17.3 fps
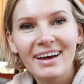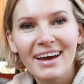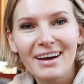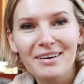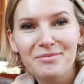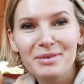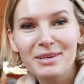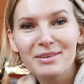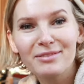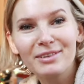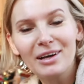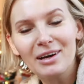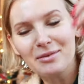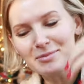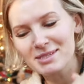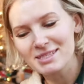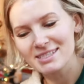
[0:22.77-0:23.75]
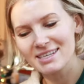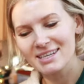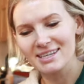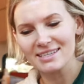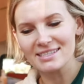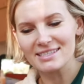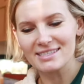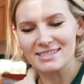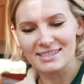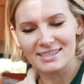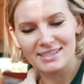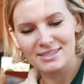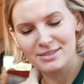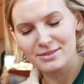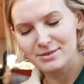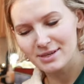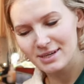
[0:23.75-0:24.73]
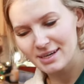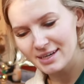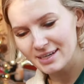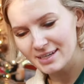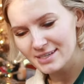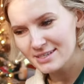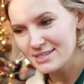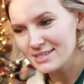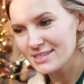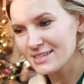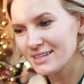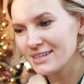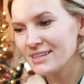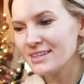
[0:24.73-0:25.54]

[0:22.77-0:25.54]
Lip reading: Happy Vlogmas Day 6, you guys.